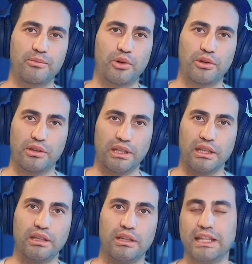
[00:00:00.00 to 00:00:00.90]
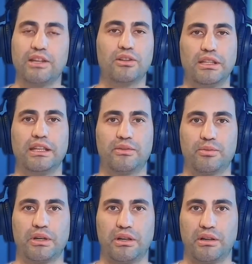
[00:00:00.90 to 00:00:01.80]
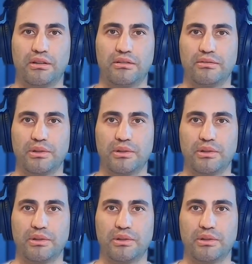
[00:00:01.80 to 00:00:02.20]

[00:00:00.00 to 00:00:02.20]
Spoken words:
morally, legally is where